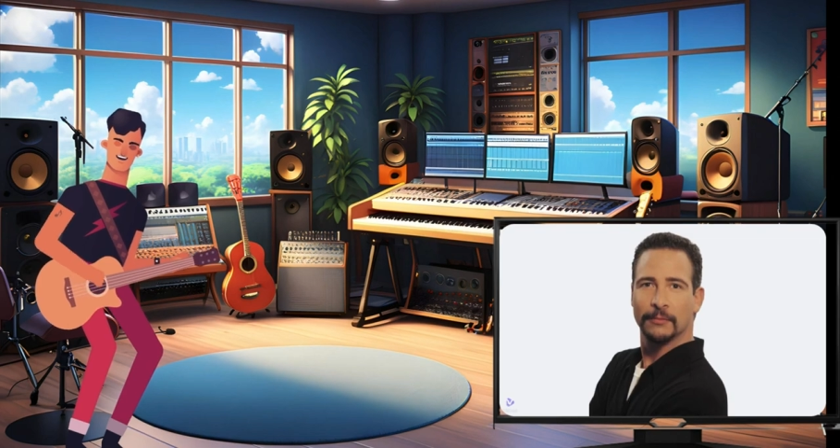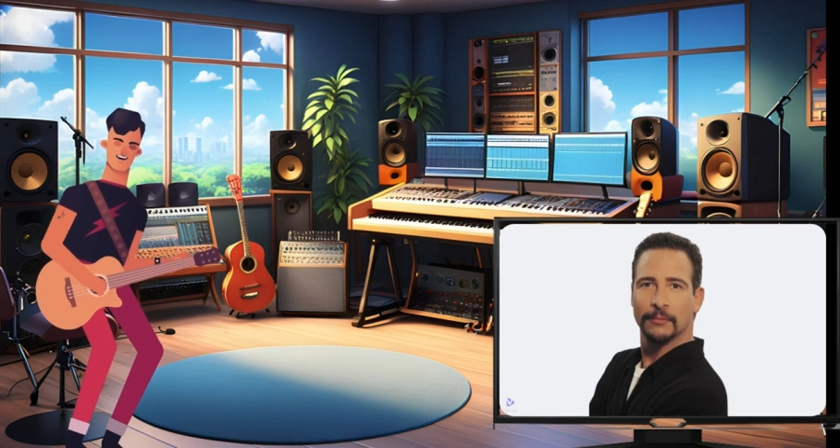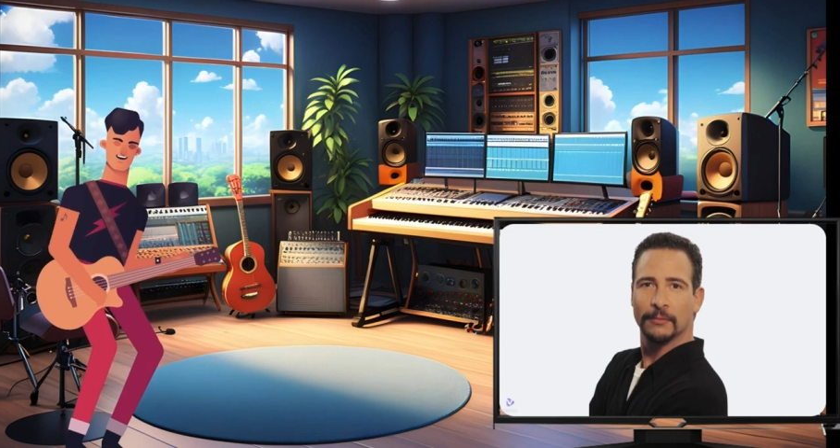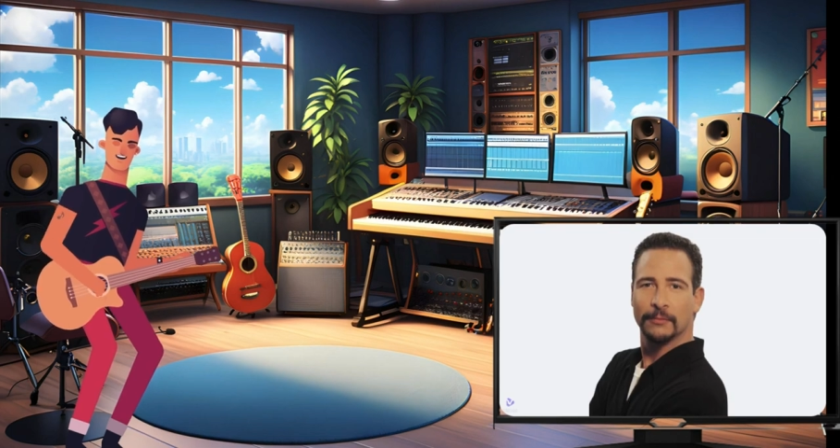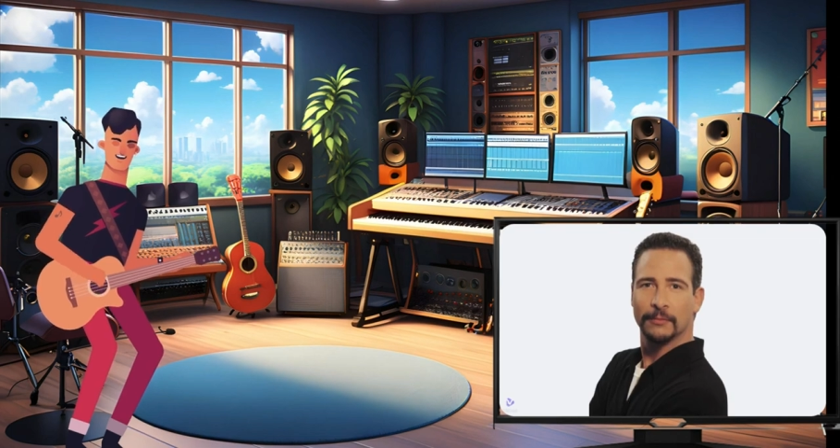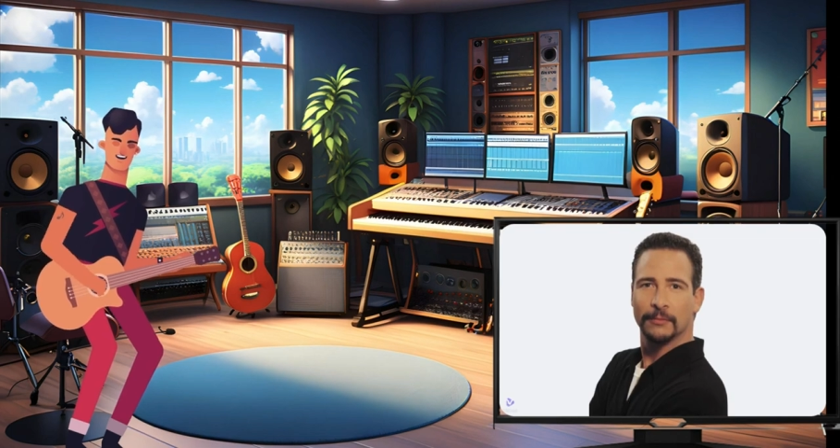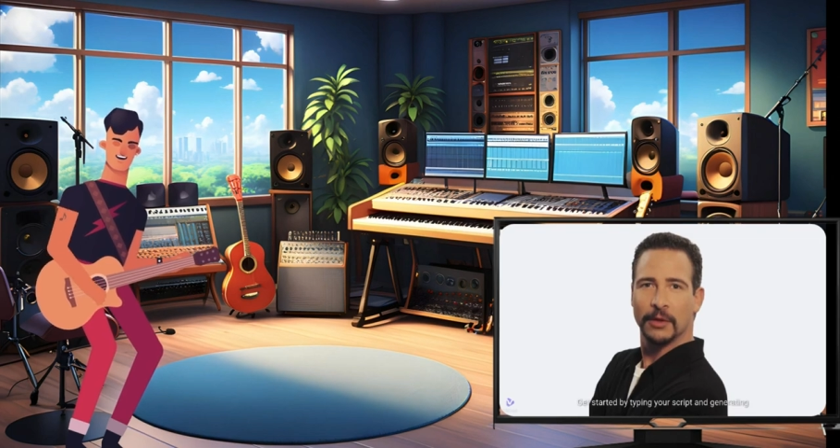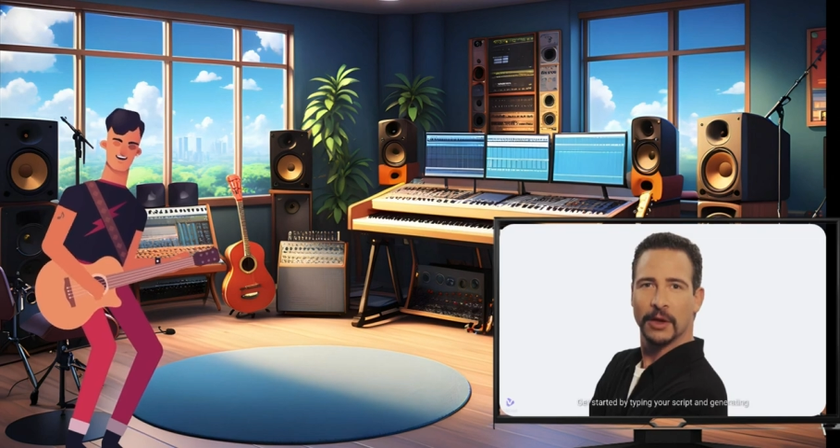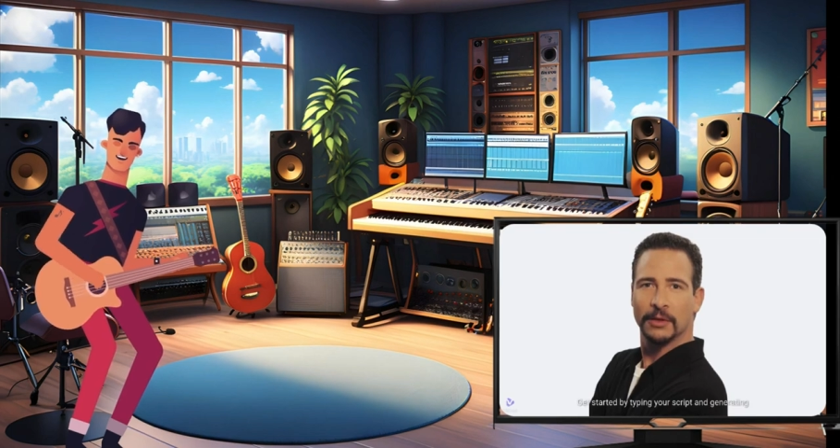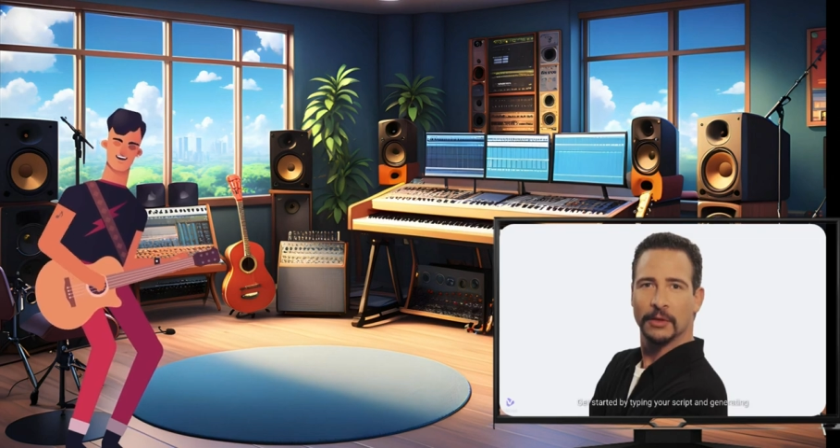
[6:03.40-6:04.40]
Right.
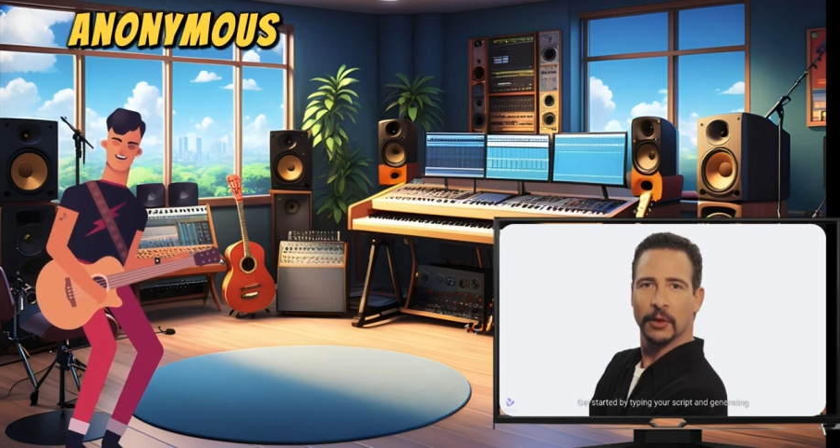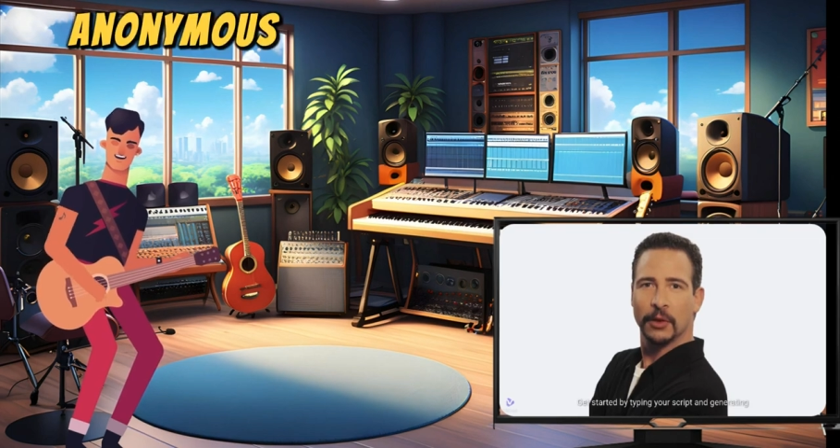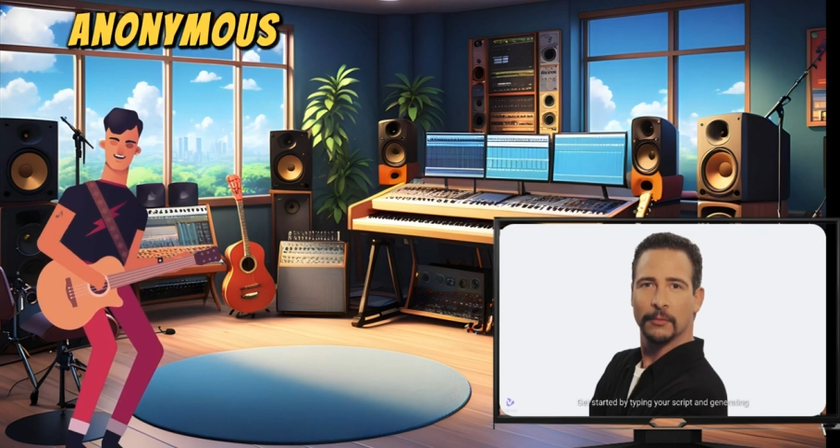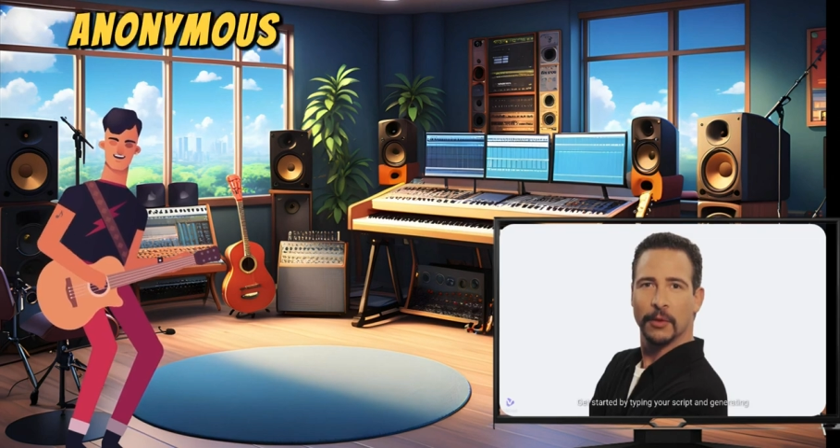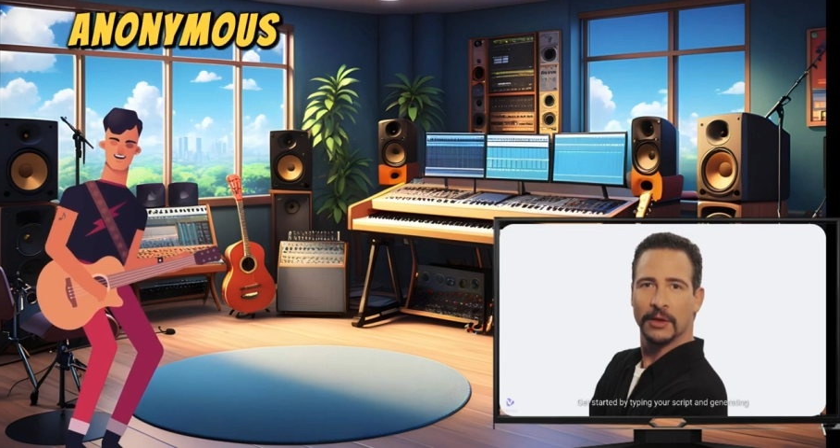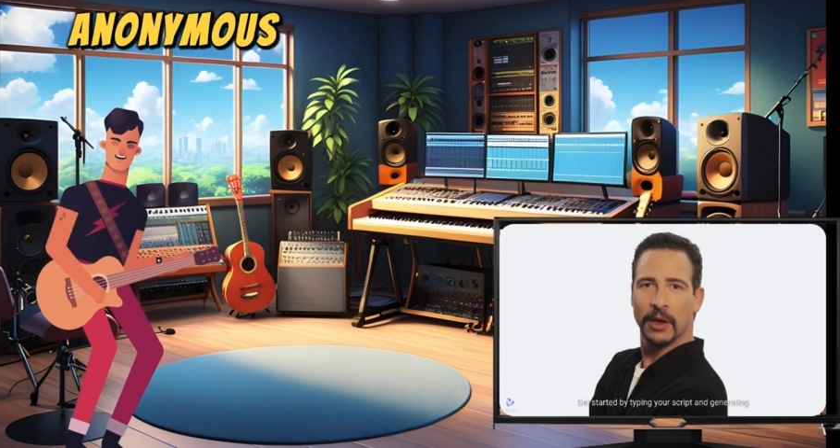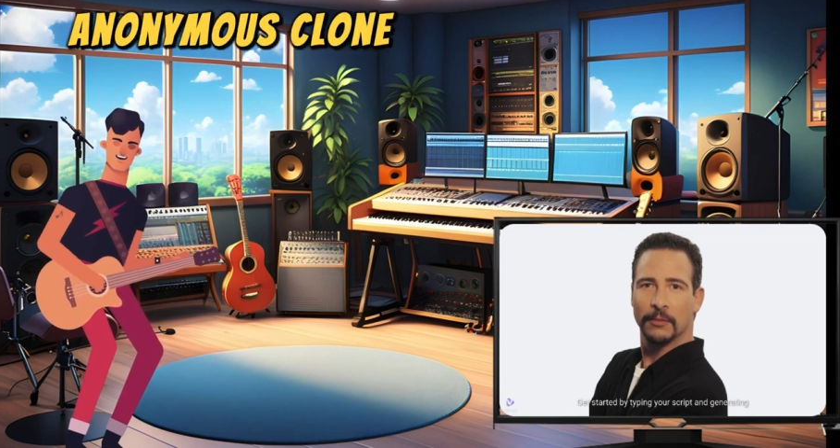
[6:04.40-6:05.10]
Anonymous clone.